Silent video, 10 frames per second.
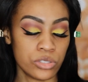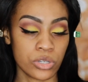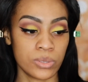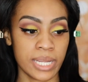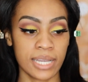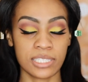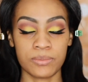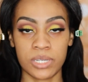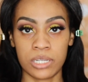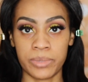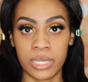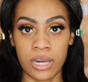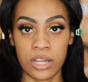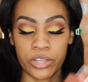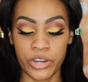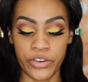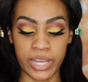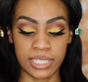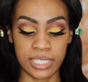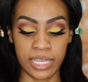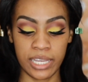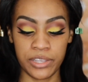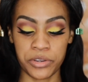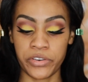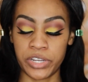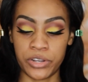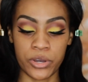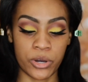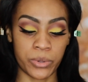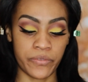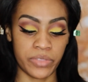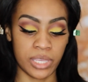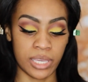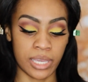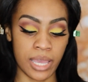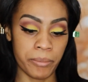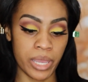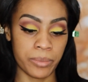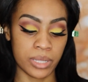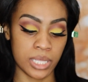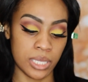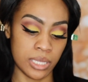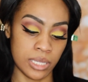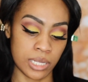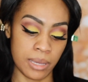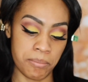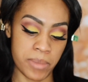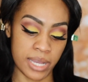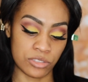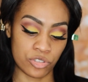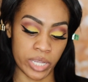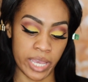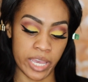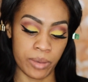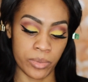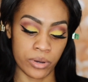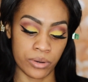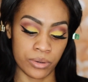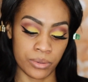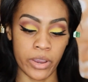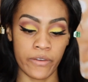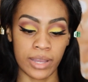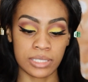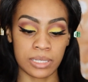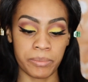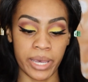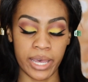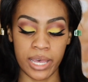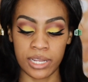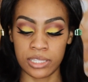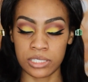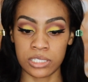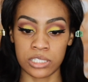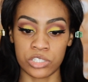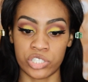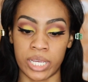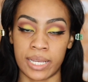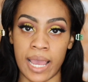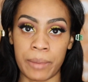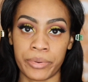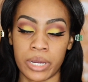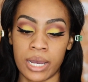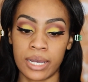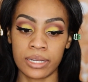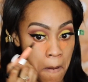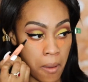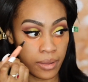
So next I'm going to be color correcting. You already know, with the Maybelline Master Camo correcting pen, and this is in the shade Apricot.